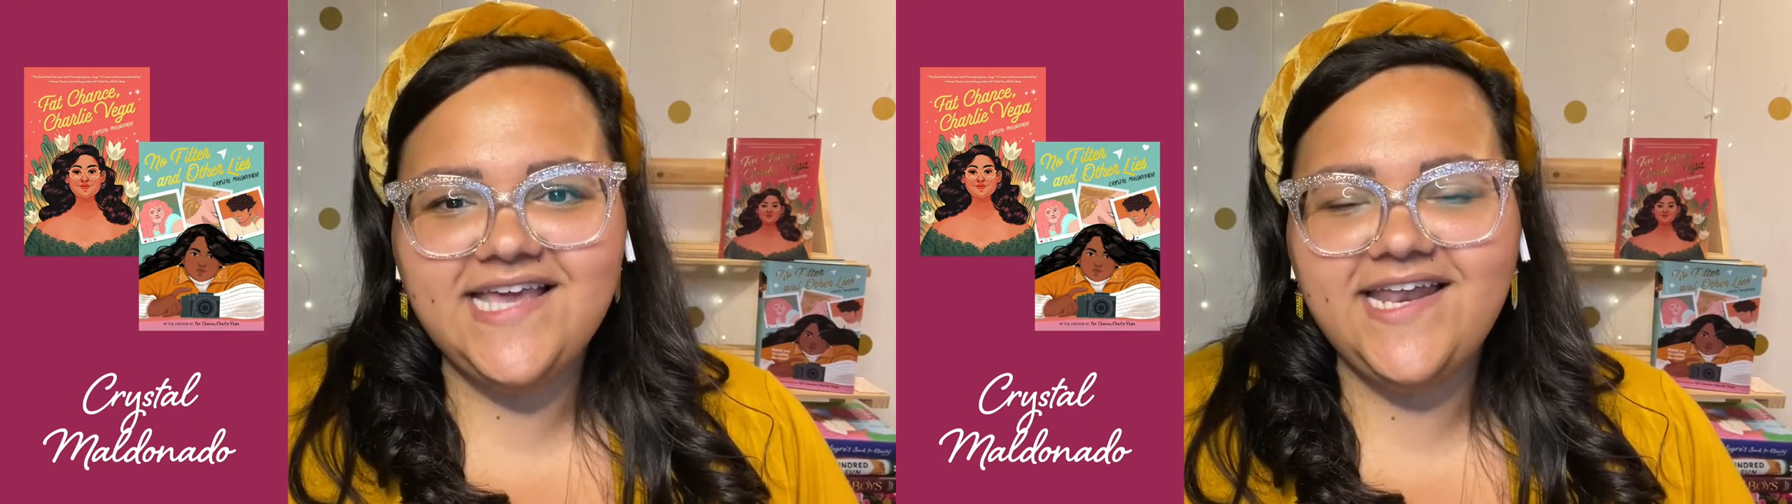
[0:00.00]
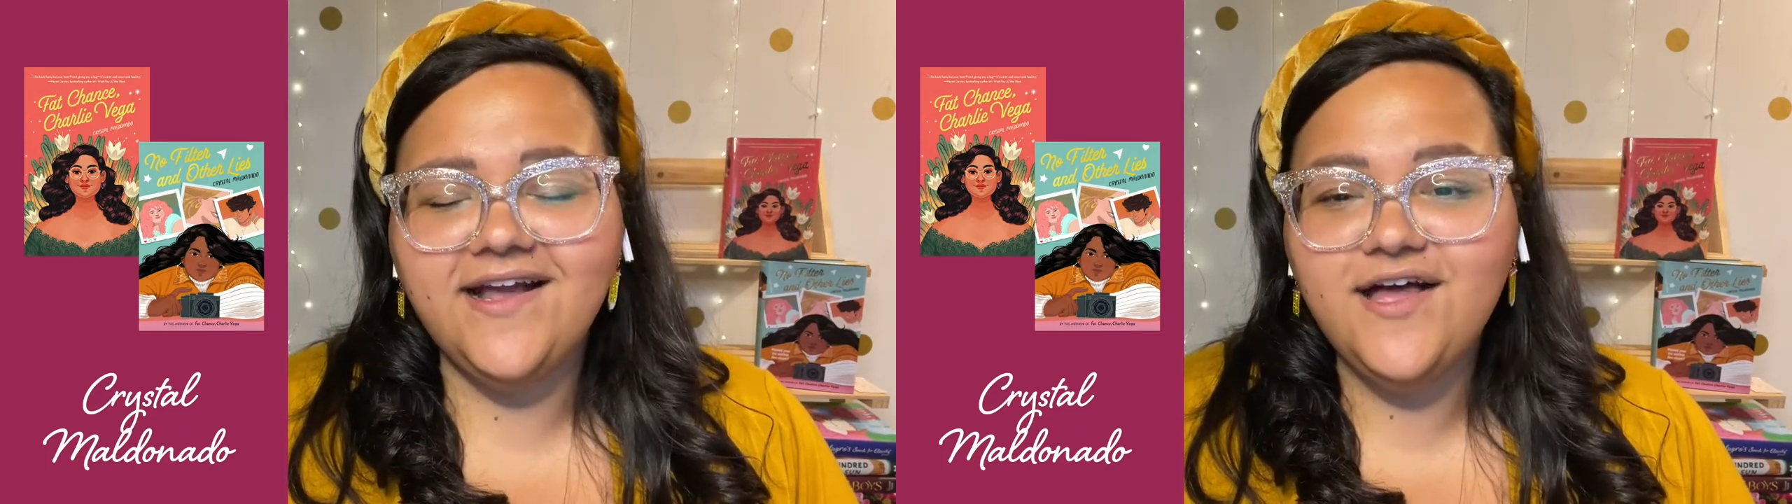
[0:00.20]

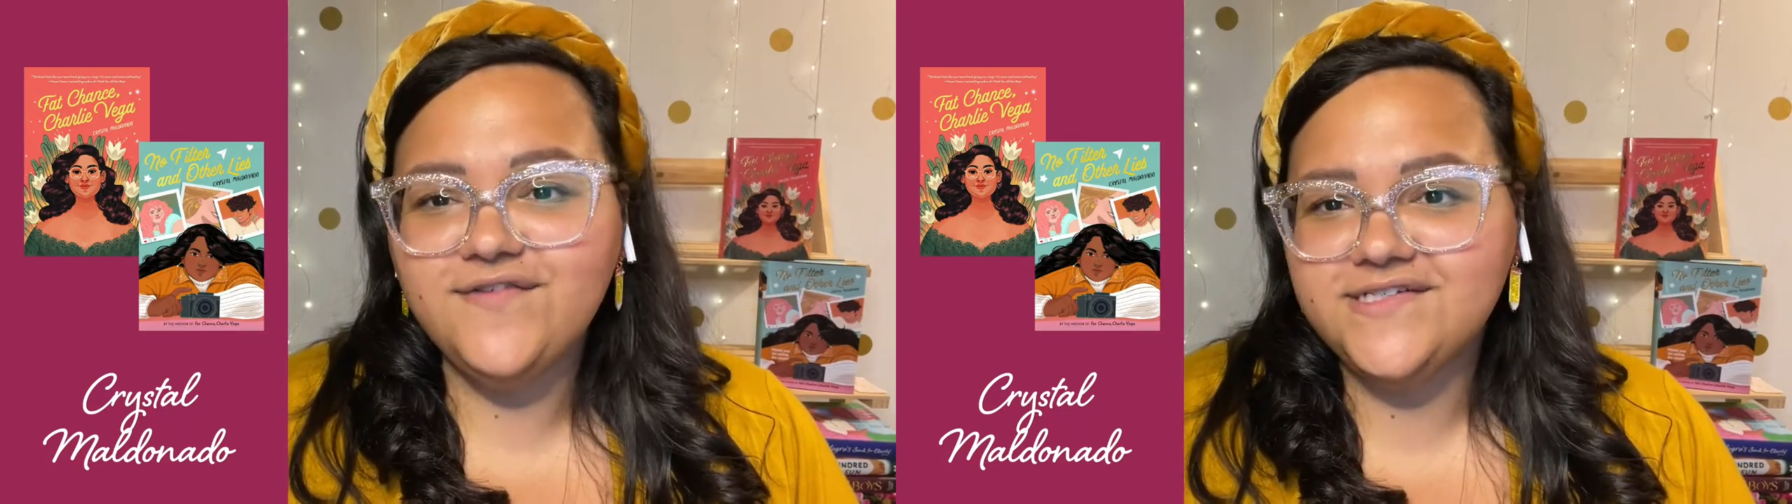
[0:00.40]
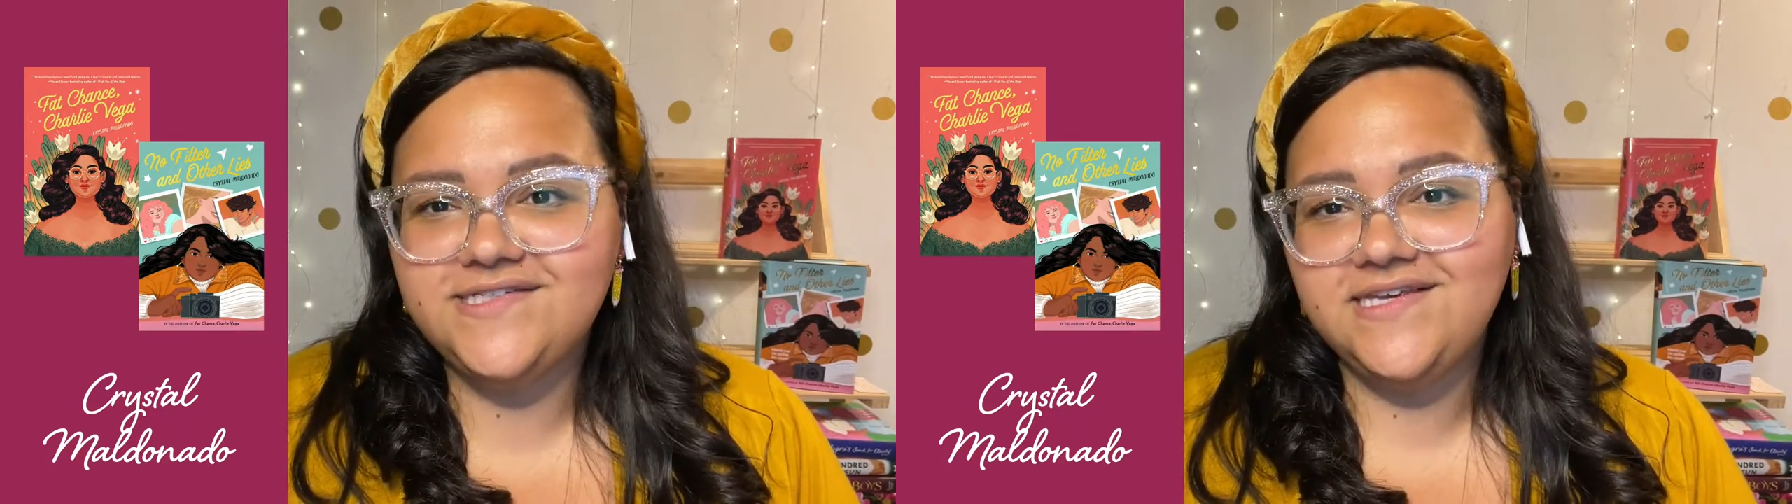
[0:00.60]
and it
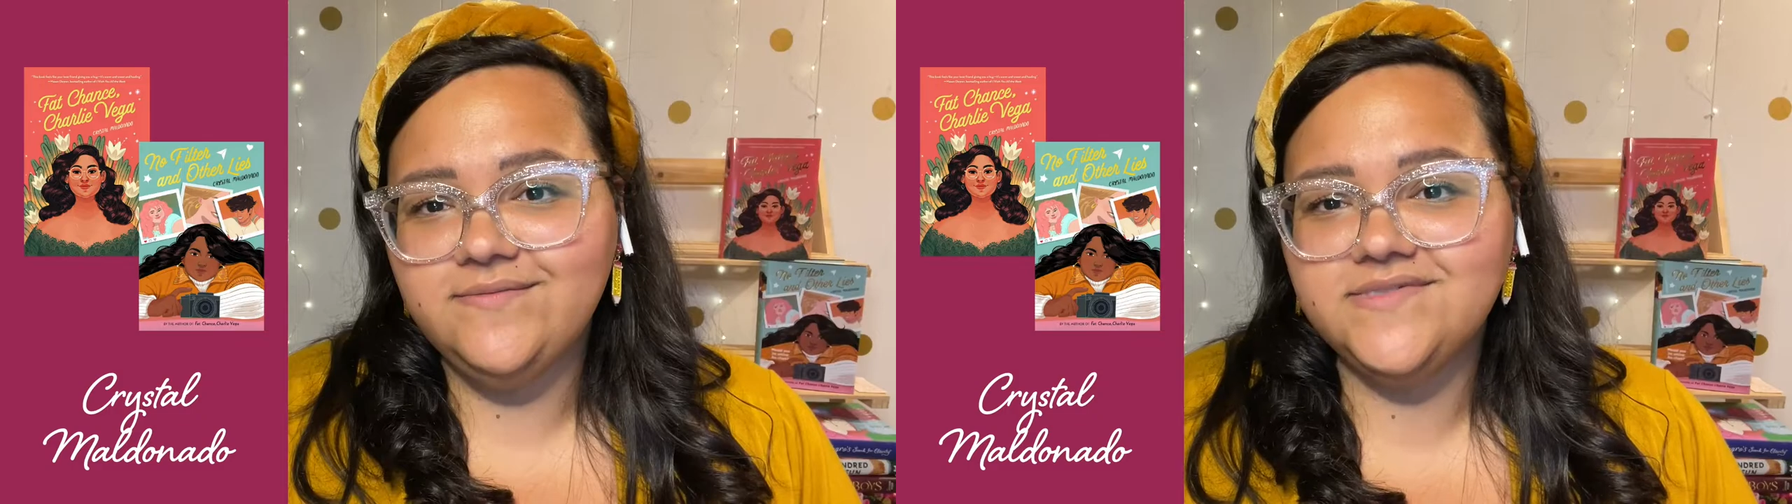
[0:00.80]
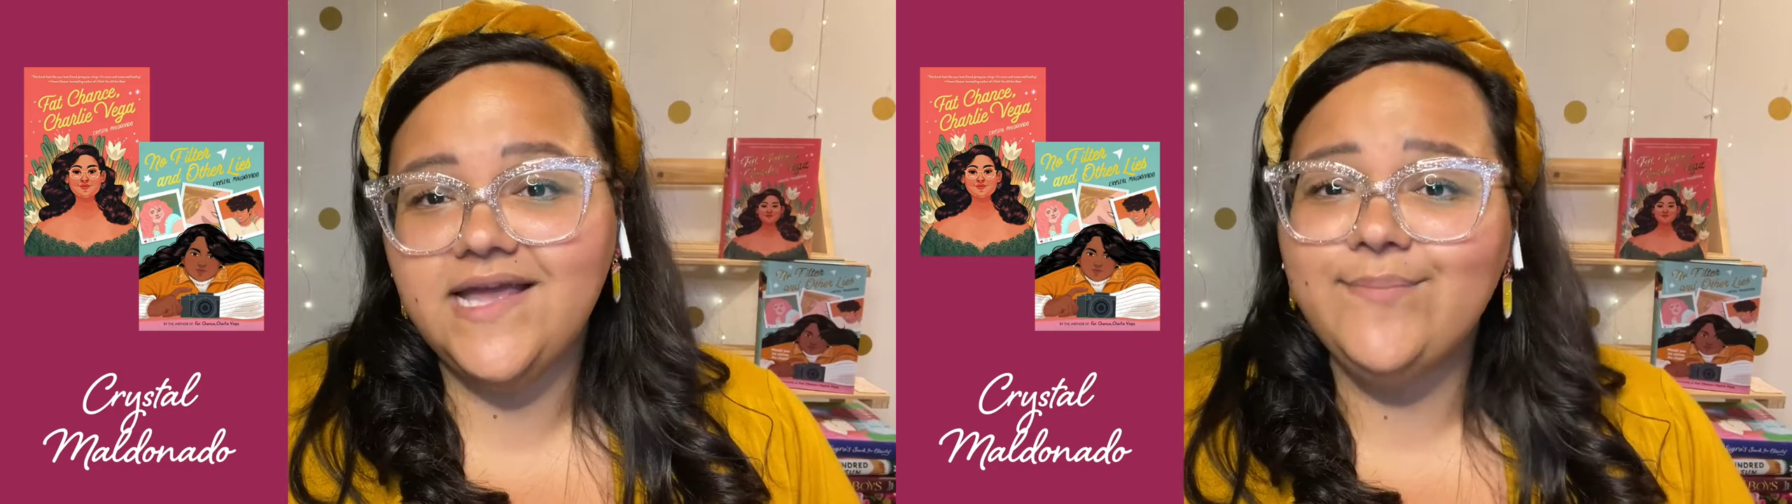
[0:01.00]
covers
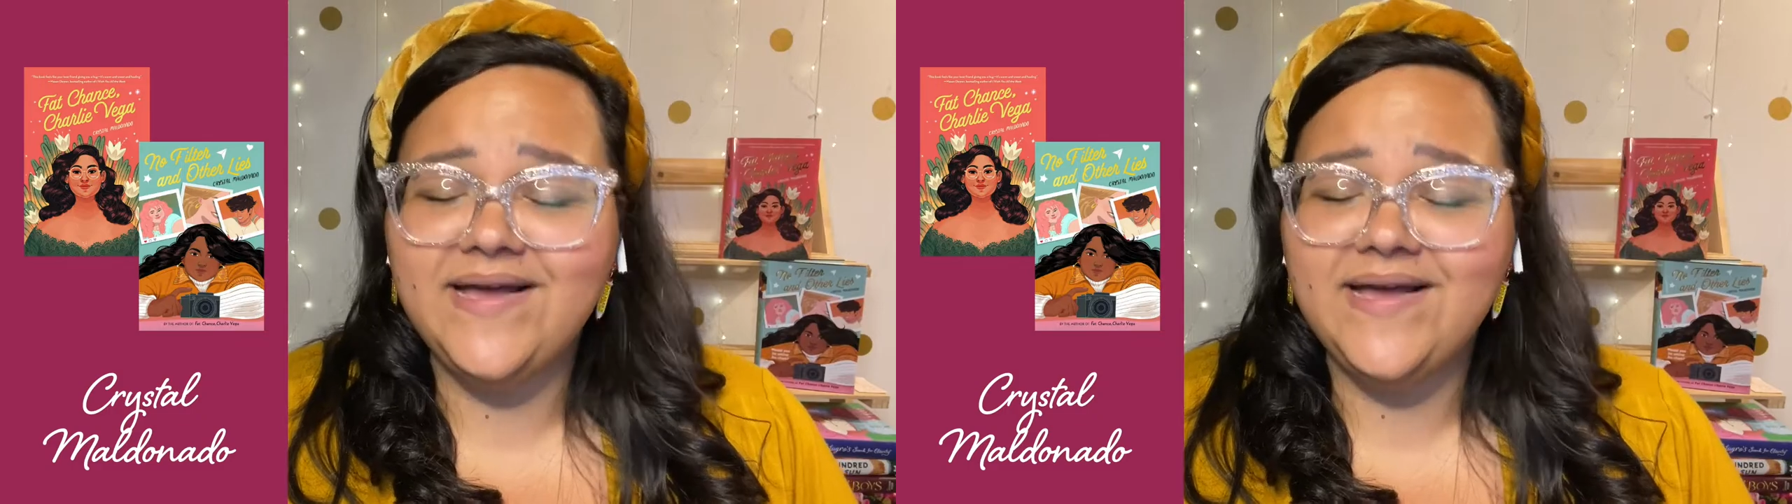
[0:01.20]
themes like